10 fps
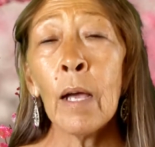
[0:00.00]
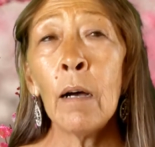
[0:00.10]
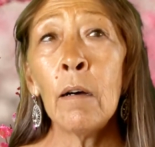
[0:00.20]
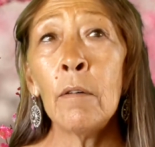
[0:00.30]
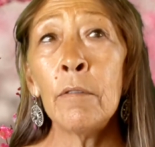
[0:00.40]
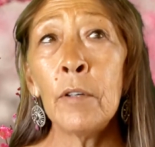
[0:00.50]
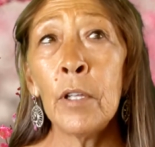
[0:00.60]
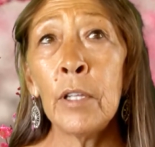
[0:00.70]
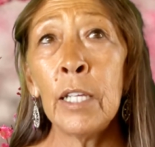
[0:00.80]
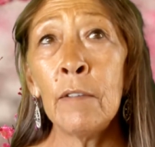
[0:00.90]
of
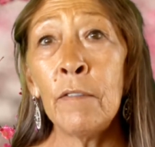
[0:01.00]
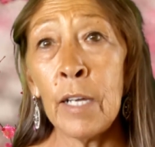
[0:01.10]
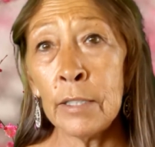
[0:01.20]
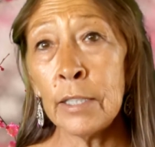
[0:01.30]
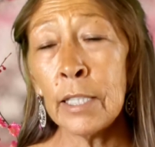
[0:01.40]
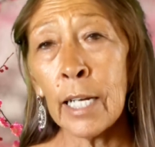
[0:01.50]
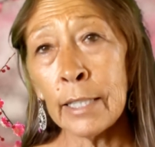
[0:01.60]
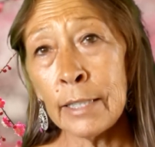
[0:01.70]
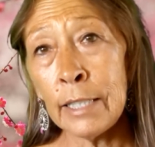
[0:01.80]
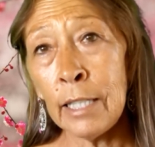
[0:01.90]
the events that
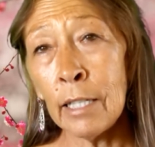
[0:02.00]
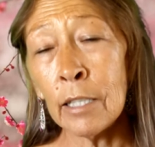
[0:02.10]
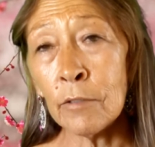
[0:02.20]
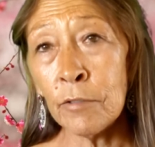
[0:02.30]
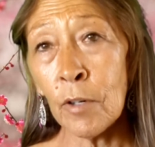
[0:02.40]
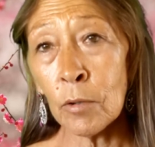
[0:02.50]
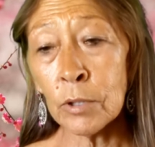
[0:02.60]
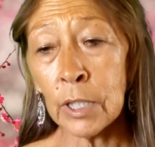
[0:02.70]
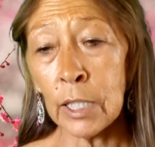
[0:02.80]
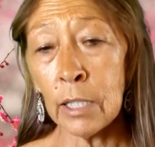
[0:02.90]
I see
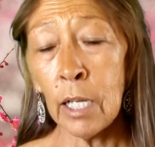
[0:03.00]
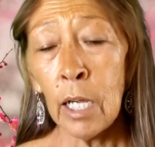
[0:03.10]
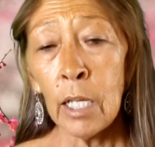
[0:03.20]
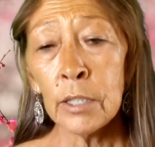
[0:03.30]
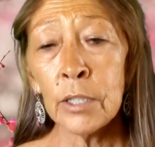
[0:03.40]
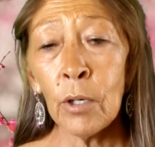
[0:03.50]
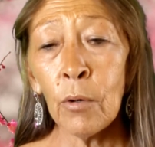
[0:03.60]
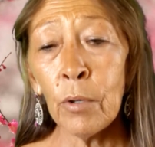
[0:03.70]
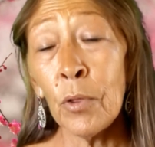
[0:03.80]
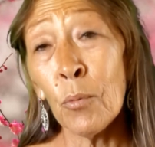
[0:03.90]
unfolding.
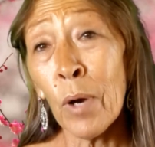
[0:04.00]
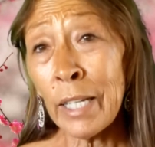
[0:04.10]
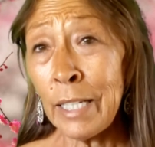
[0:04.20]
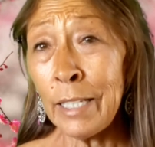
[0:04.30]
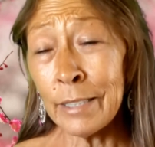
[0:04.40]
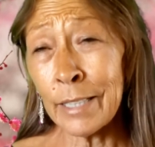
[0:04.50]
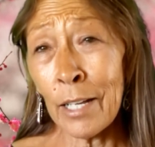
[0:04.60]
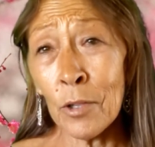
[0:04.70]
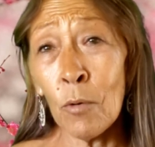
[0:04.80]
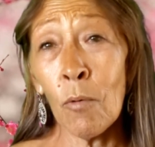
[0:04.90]
So the writing is
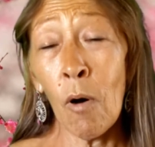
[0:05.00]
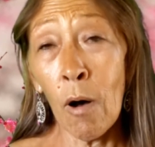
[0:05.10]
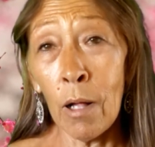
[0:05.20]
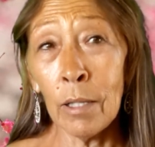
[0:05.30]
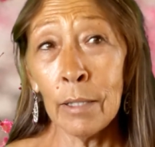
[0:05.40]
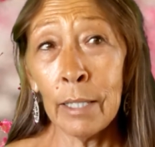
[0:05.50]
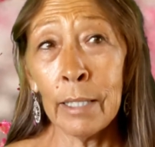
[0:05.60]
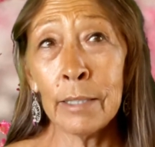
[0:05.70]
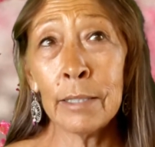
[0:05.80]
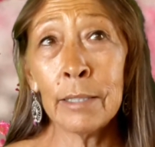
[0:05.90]
on the wall.
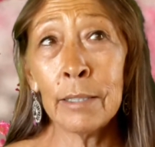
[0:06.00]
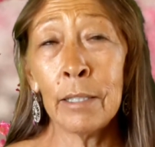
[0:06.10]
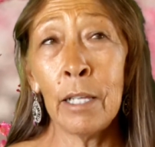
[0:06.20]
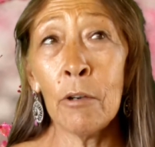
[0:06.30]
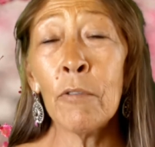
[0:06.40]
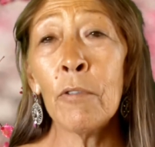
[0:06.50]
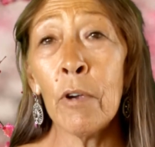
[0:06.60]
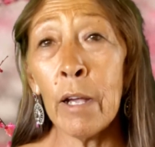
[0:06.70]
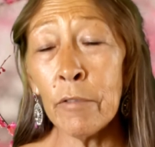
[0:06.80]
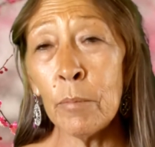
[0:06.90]
It's there for
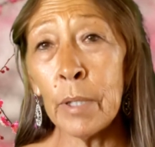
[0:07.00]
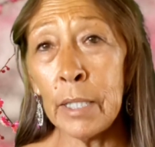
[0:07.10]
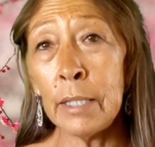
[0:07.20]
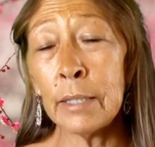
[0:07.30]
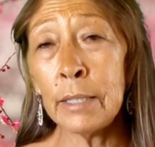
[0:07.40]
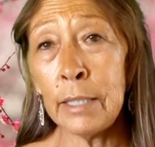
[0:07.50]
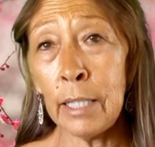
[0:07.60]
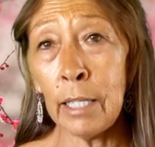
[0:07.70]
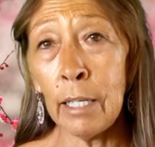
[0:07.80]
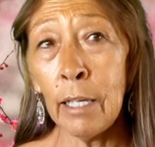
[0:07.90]
everybody to
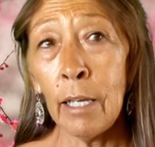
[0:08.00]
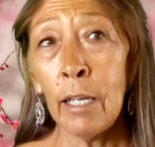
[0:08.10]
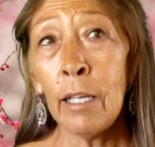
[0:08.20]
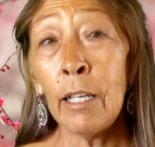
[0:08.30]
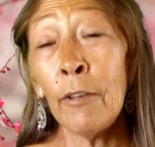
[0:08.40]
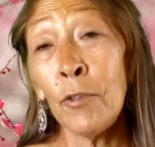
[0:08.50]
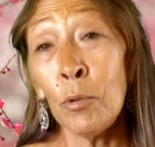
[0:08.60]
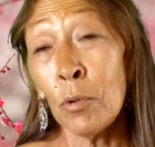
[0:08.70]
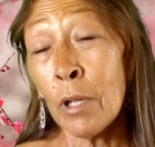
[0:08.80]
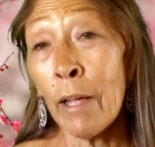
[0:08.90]
see if
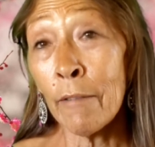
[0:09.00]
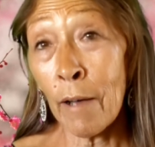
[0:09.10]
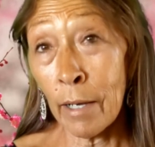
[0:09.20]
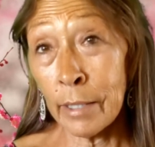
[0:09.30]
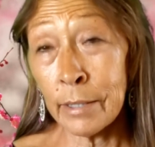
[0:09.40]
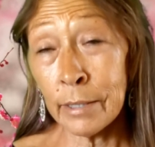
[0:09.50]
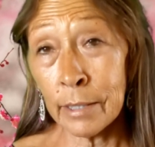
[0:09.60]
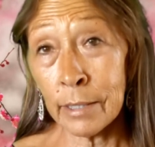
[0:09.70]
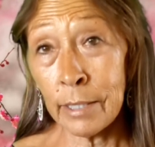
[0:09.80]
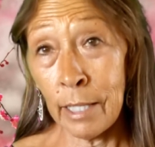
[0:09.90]
you will have eyes
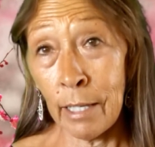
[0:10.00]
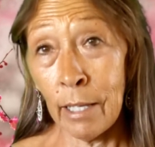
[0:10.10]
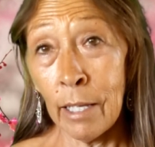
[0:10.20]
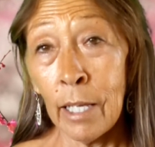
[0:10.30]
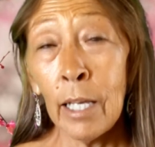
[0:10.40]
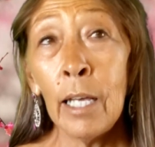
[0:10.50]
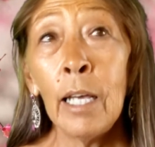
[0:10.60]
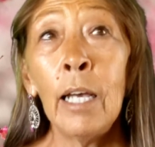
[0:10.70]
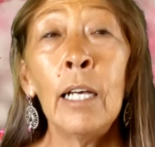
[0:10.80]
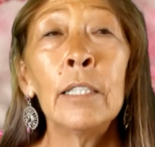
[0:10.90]
to see.
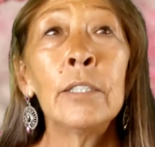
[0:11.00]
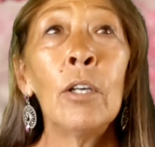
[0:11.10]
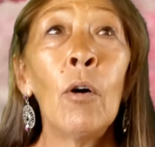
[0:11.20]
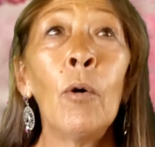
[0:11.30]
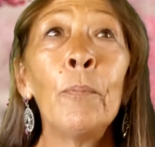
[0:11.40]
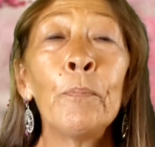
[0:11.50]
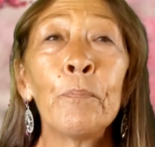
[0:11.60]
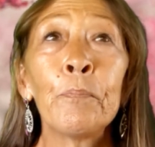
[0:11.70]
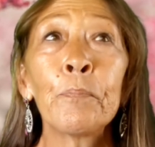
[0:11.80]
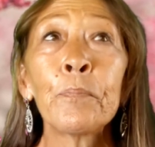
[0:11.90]
So,
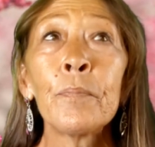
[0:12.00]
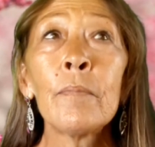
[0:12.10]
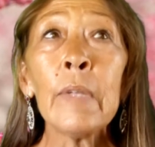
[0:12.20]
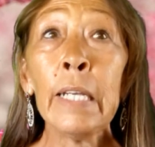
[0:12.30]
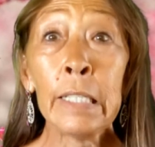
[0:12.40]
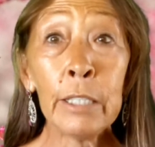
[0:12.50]
and